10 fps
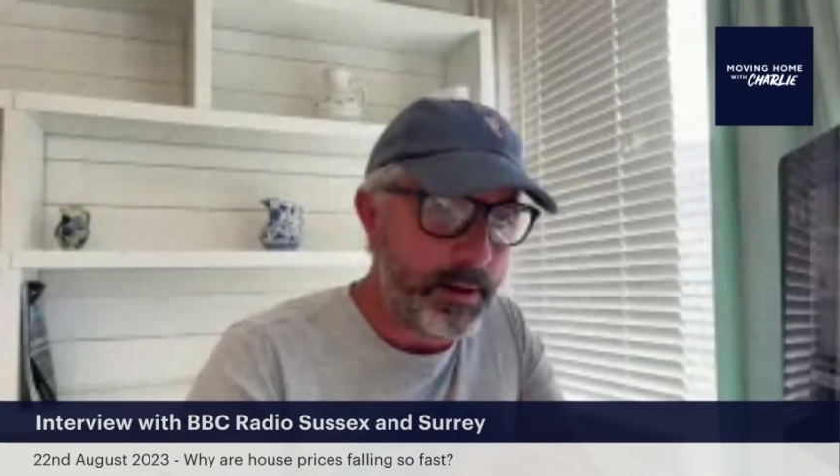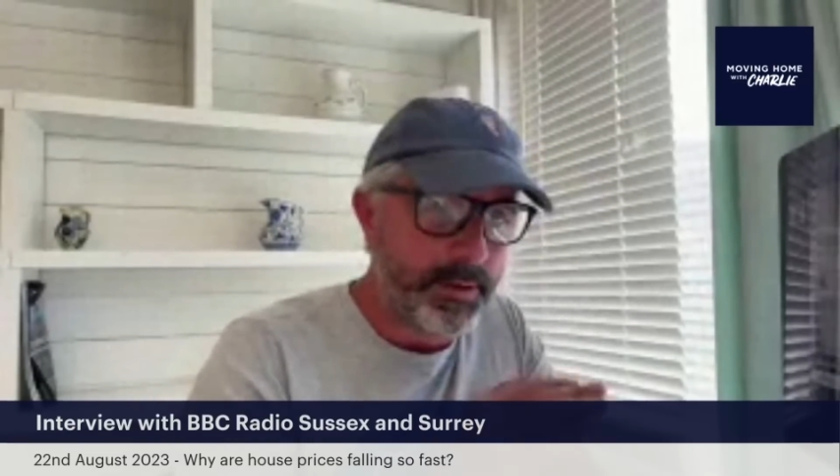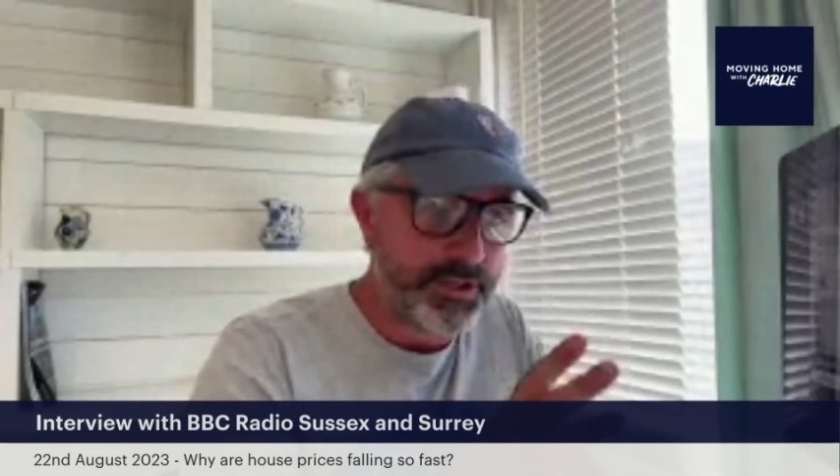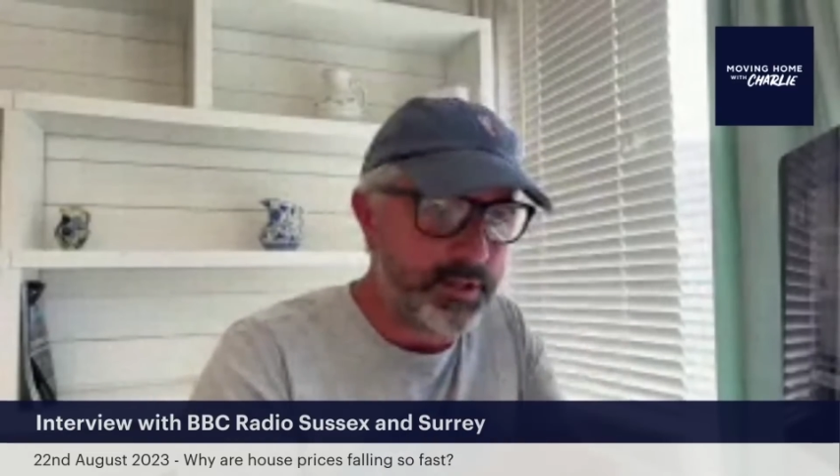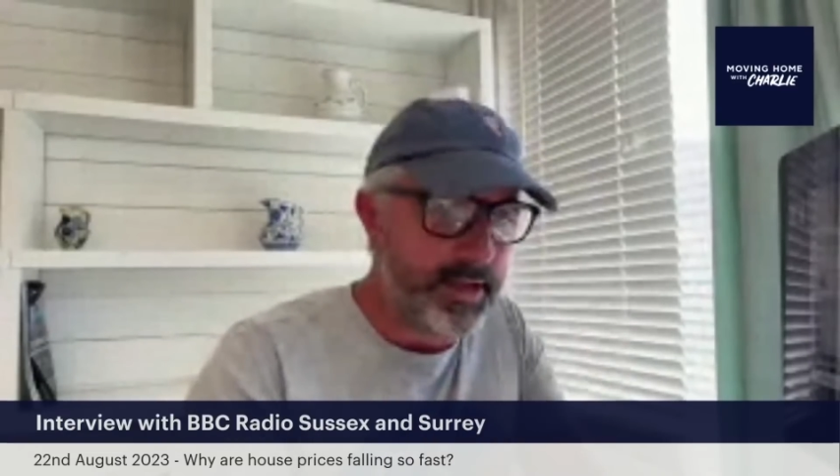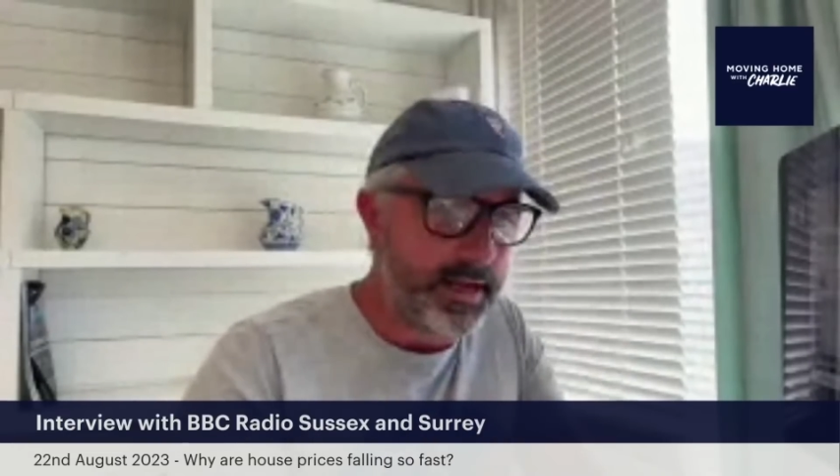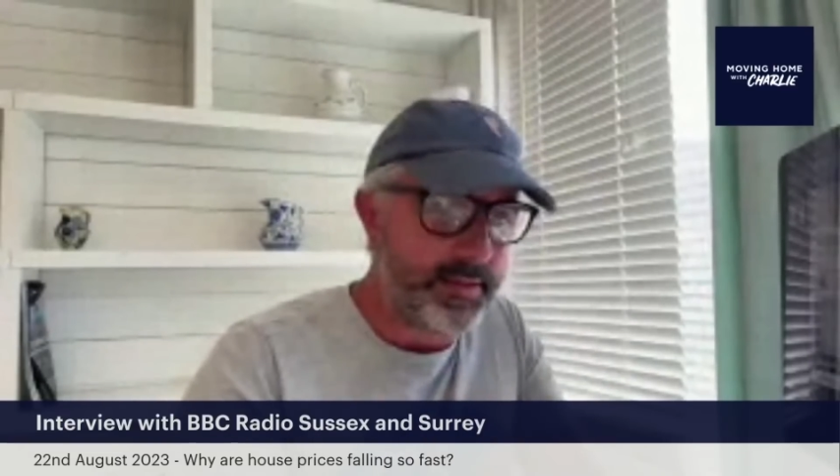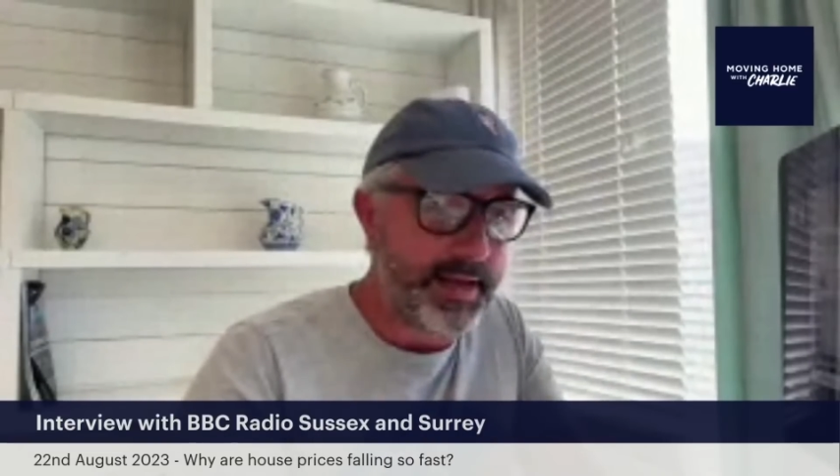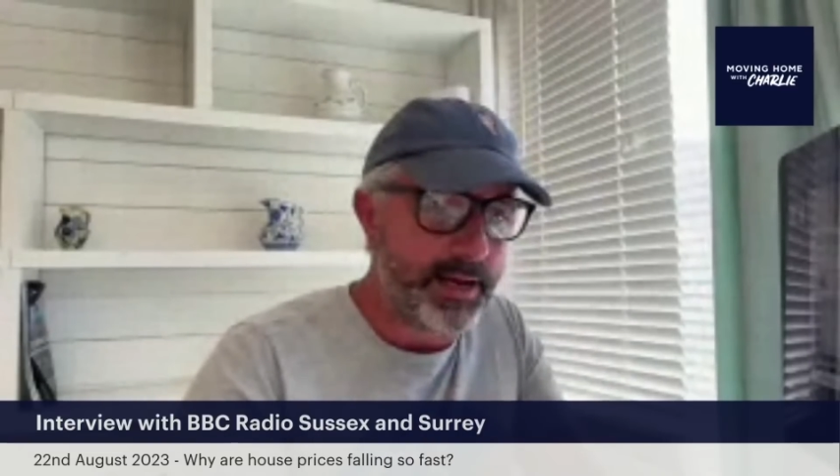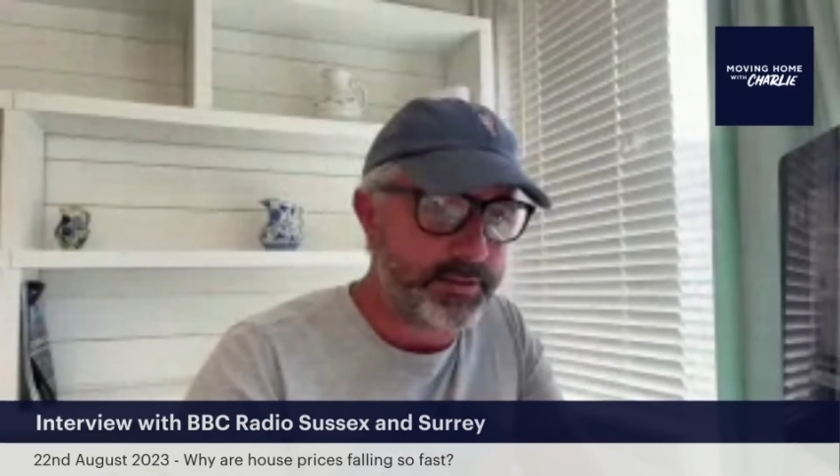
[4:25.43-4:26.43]
published
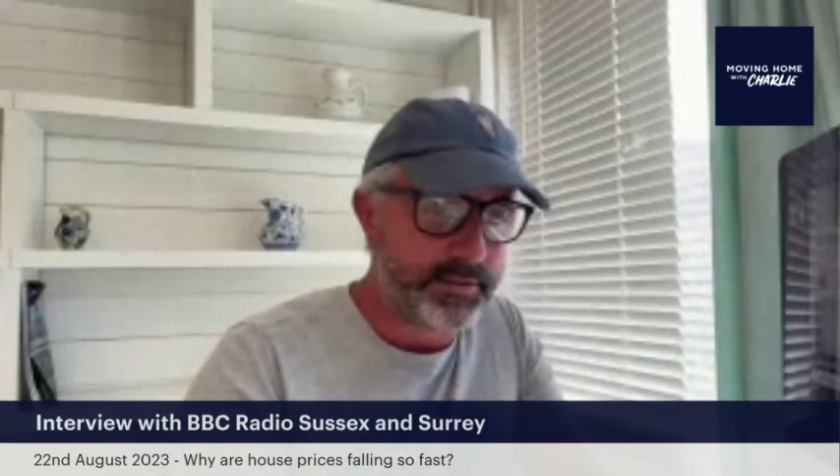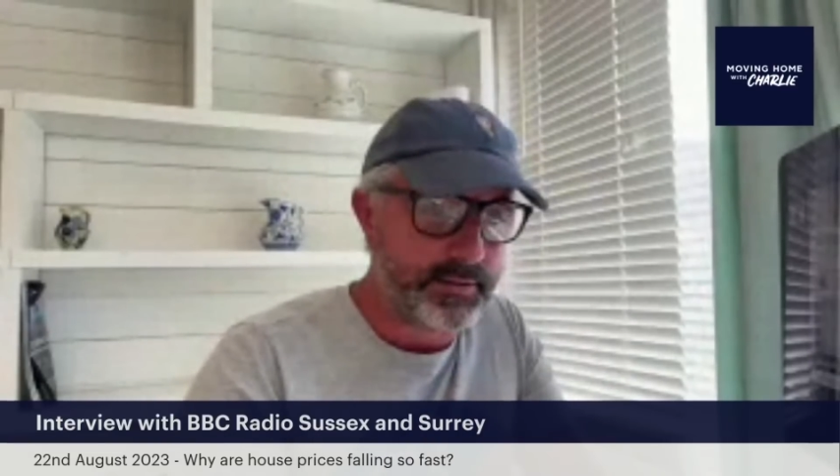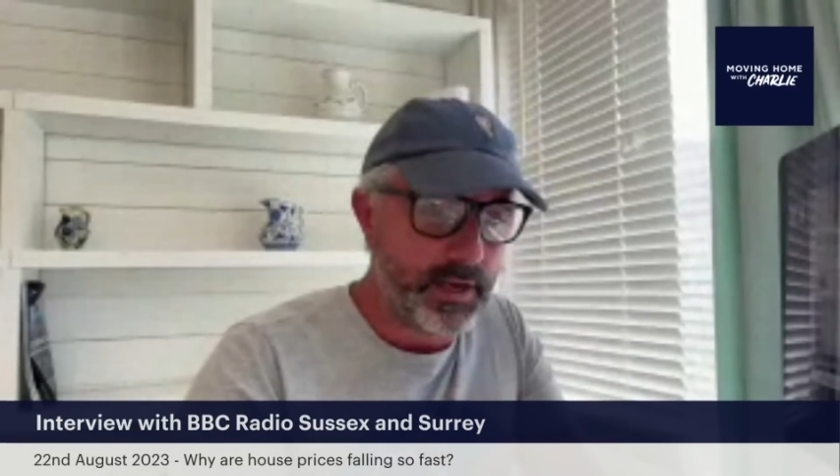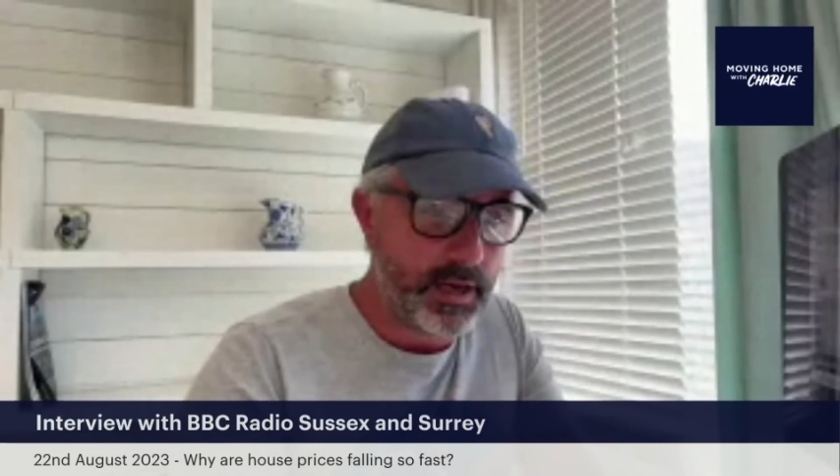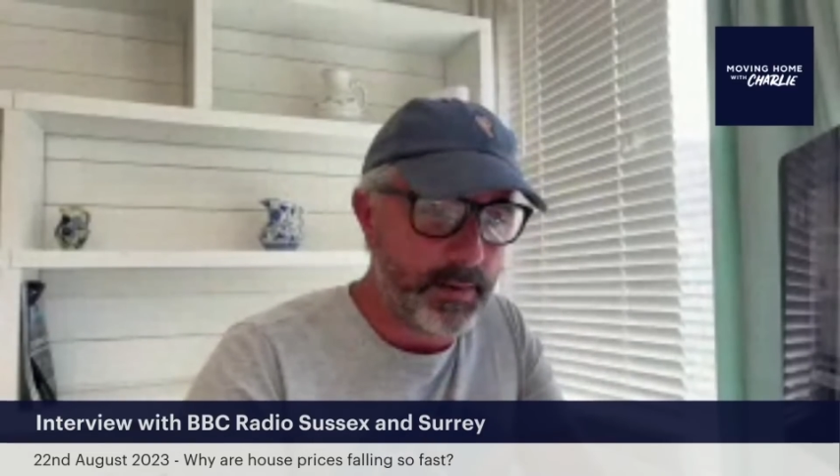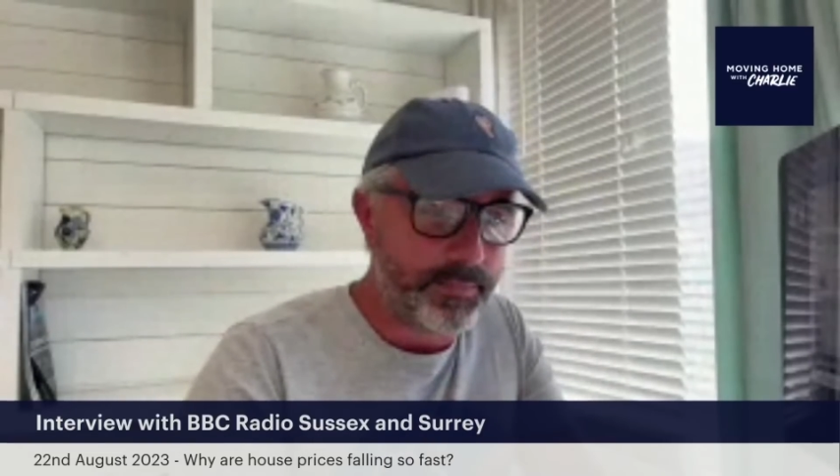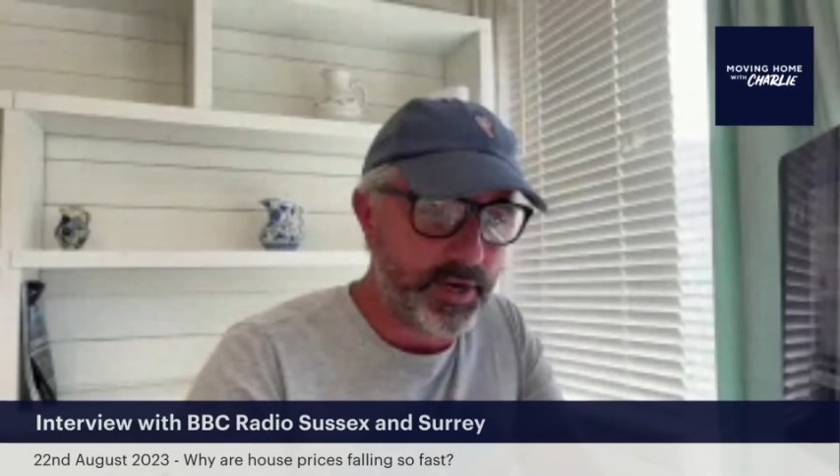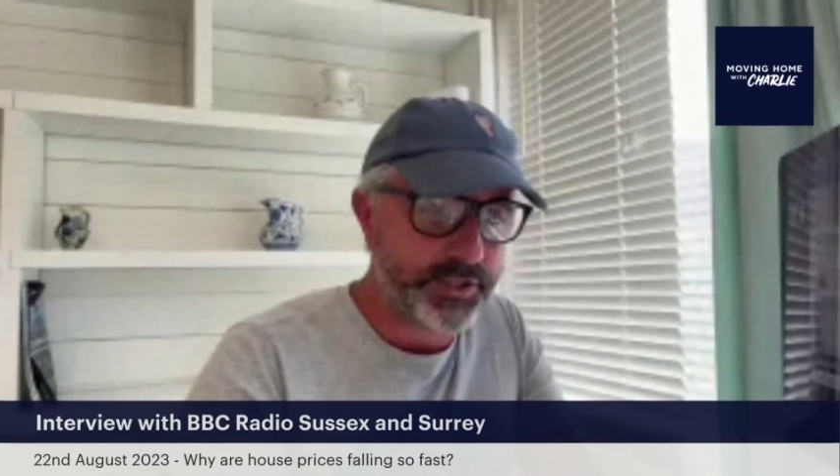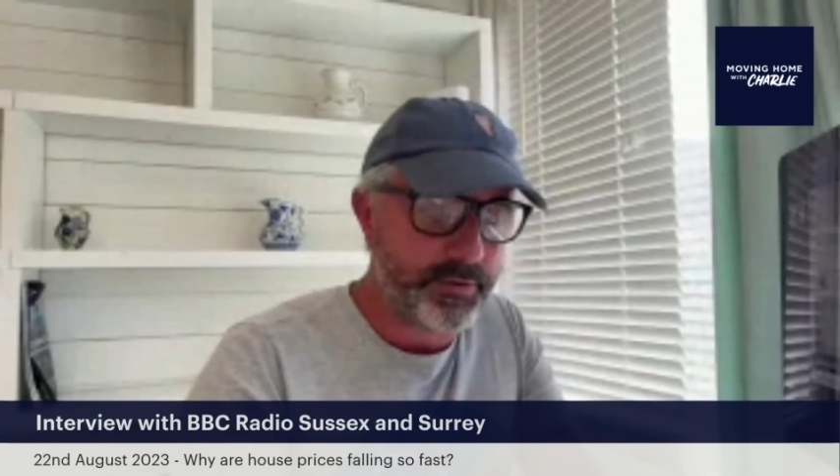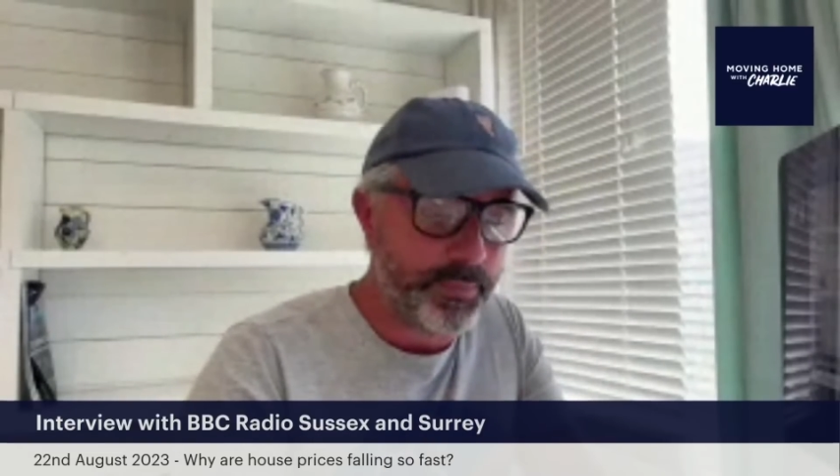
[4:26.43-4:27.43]
in the house
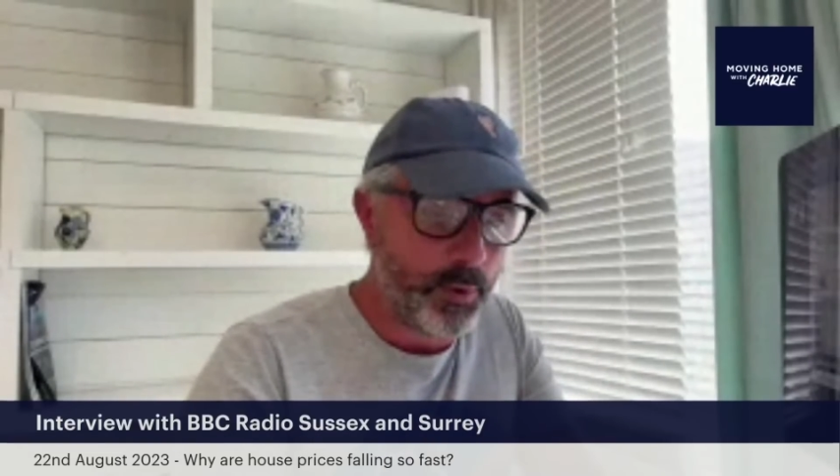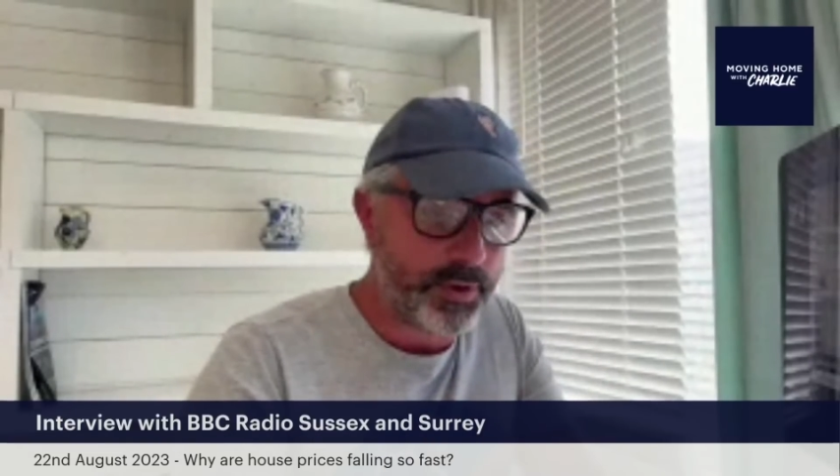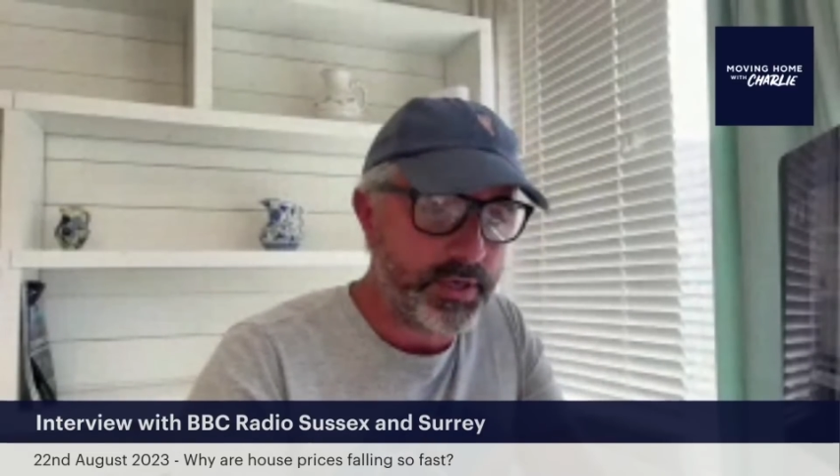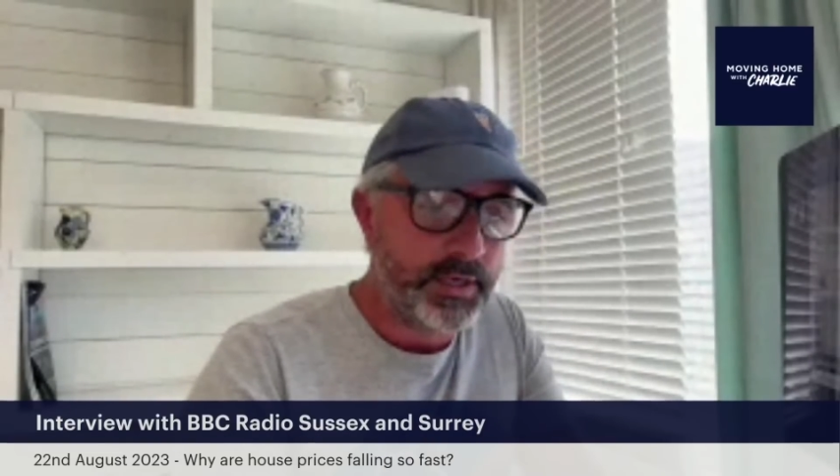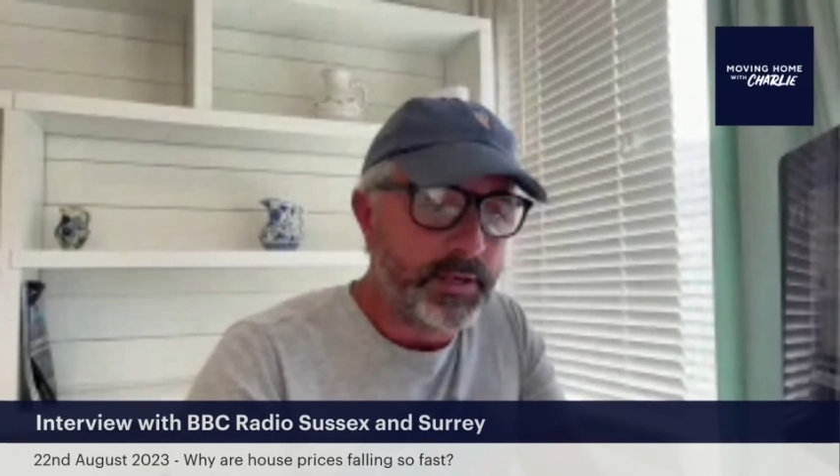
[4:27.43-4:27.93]
price report.